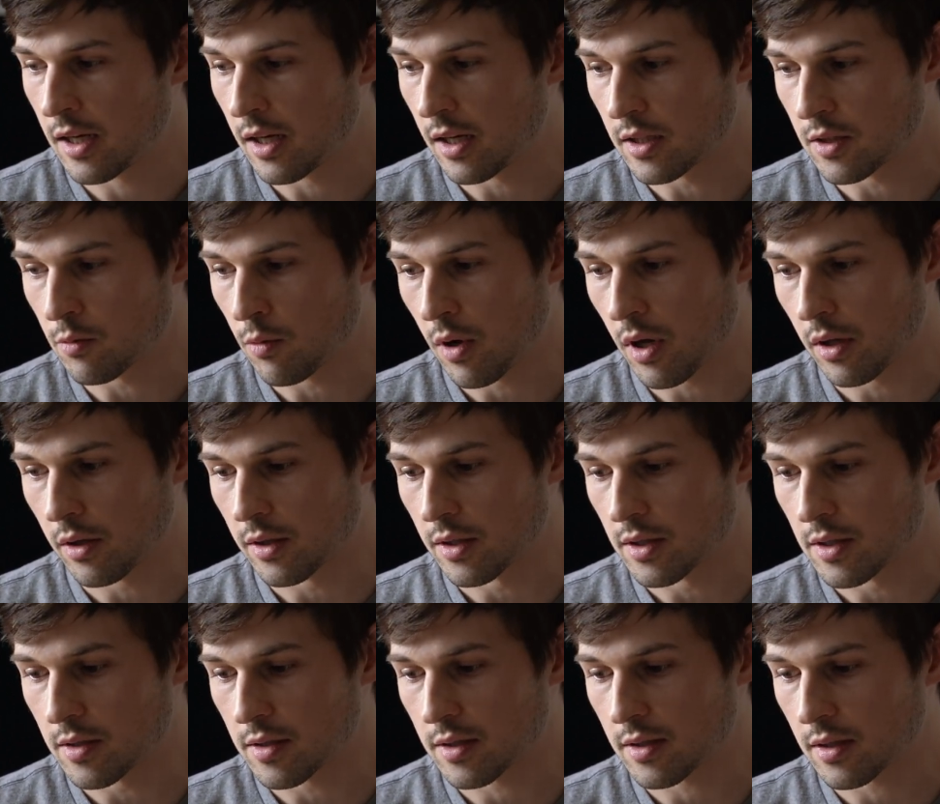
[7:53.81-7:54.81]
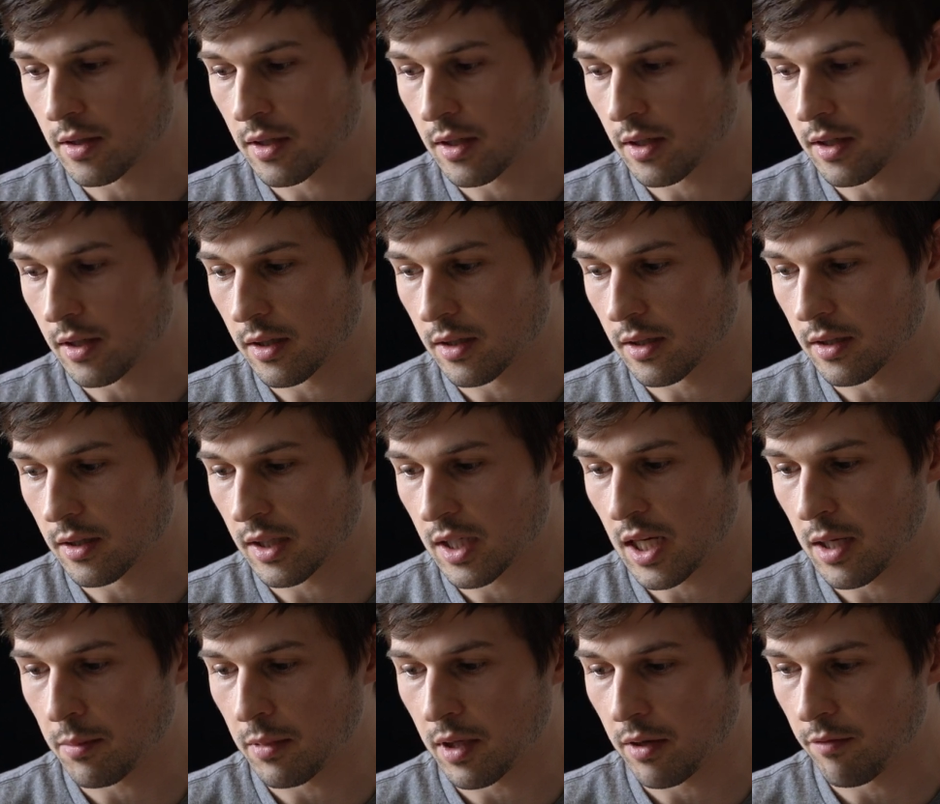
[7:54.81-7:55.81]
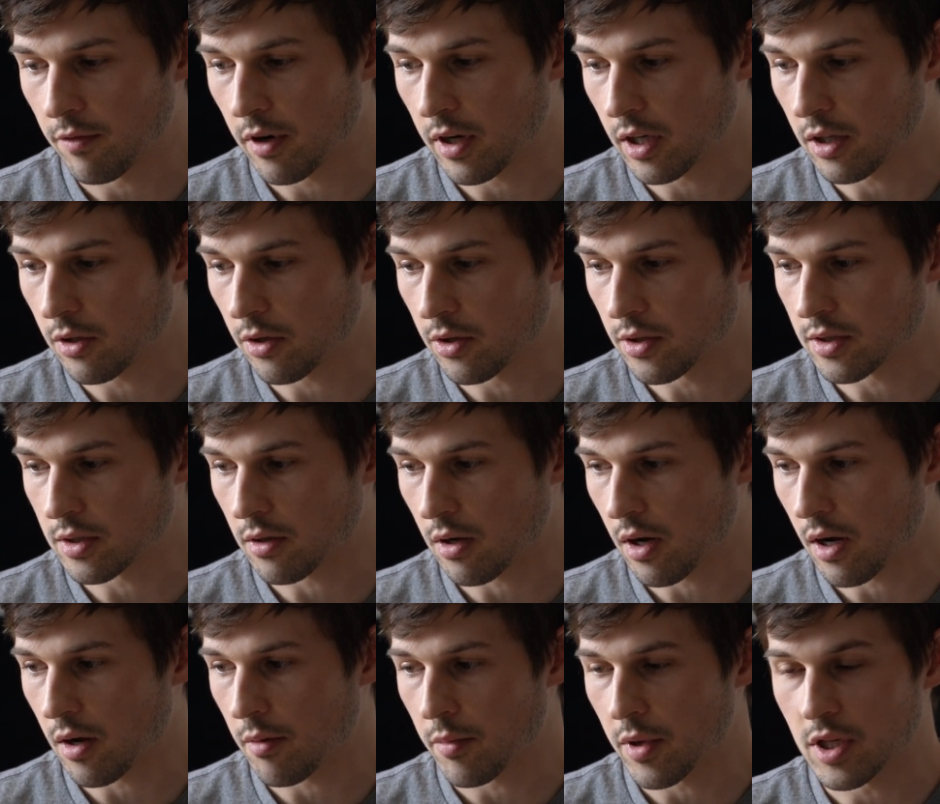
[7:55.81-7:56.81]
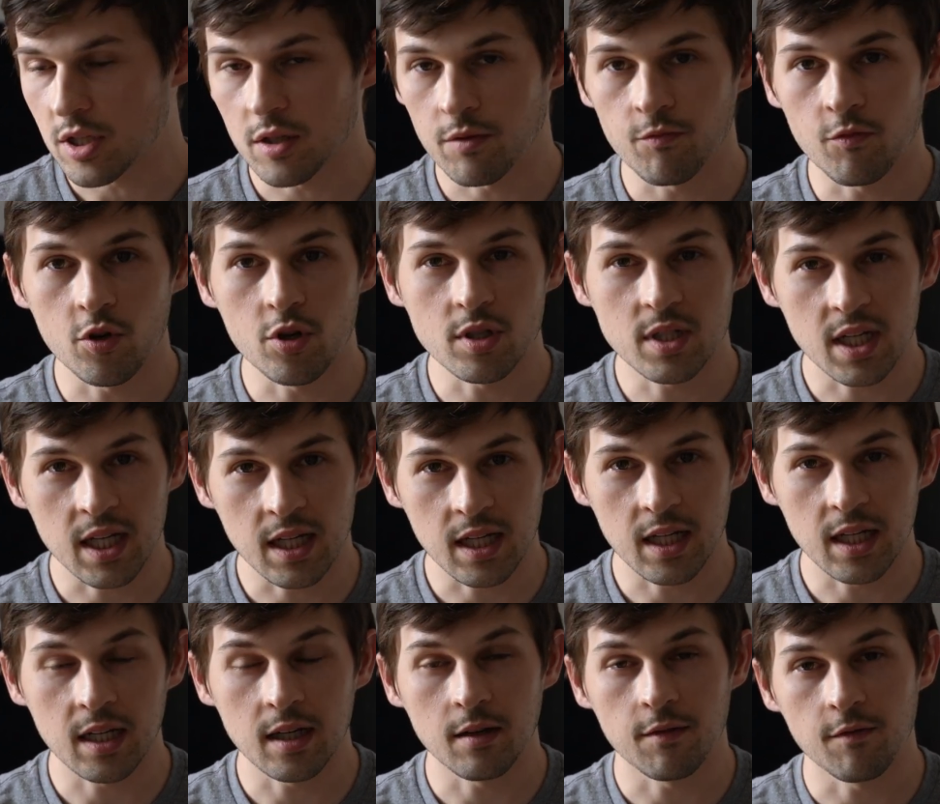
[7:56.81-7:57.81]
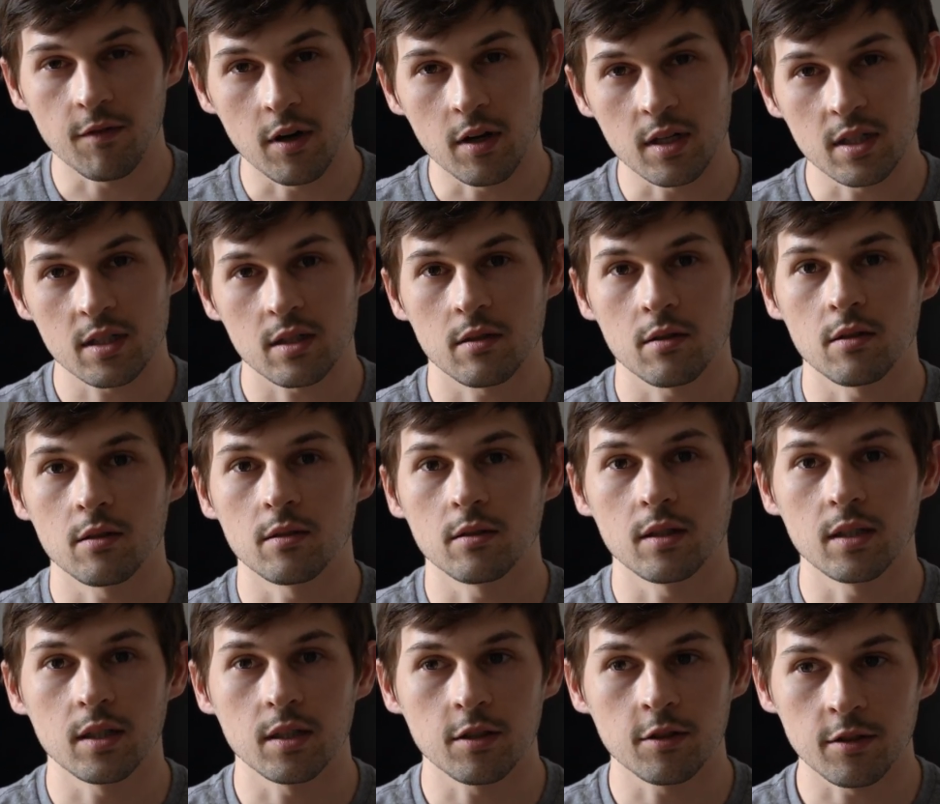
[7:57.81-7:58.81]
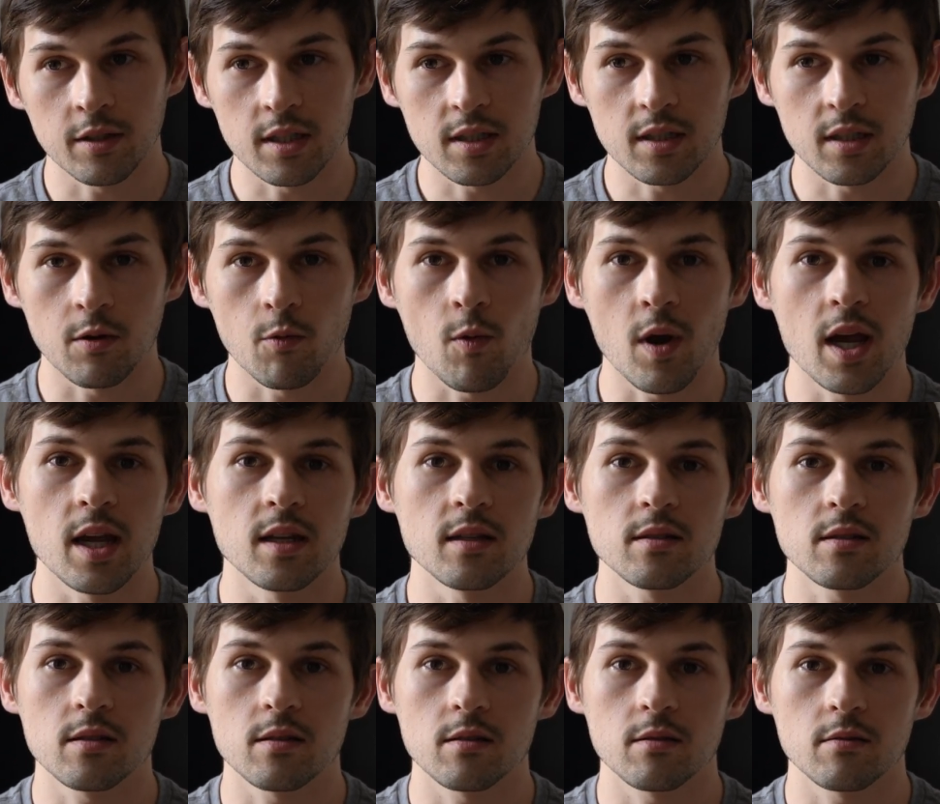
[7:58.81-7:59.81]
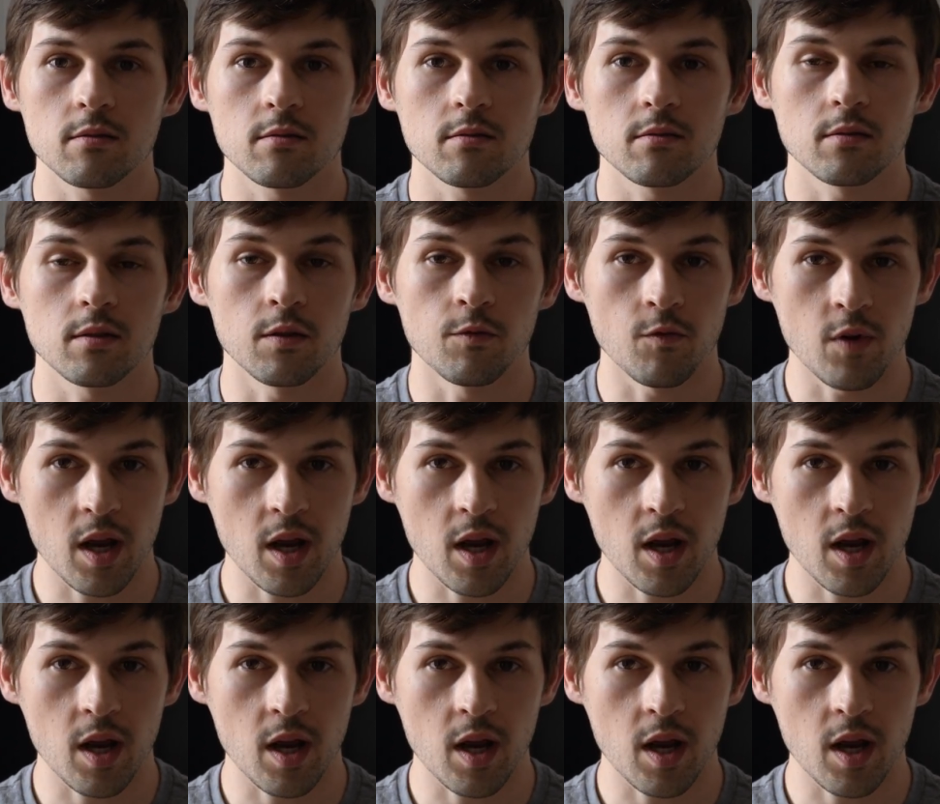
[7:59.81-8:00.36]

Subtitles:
as well as keeping a very close eye on my gym routine and very slowly increasing weights and